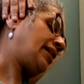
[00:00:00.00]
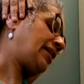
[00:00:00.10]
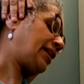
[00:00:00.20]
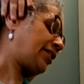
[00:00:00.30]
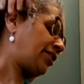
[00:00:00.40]

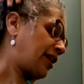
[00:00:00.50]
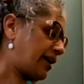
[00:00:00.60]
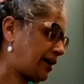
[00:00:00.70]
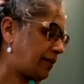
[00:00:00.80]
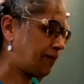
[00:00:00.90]
then letting your
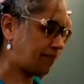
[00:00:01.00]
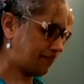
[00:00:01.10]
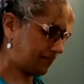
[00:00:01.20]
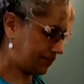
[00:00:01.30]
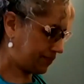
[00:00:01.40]
head up.
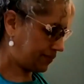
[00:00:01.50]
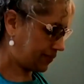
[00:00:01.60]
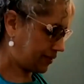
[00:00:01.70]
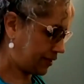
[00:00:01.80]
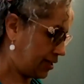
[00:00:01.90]

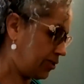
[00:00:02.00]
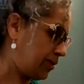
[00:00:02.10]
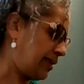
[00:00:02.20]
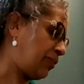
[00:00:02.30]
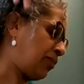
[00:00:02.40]

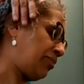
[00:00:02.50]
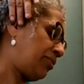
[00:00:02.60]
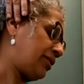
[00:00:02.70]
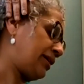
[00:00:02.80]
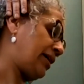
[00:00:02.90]
Doing that one
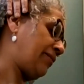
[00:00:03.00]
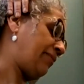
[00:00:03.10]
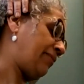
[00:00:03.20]
more time.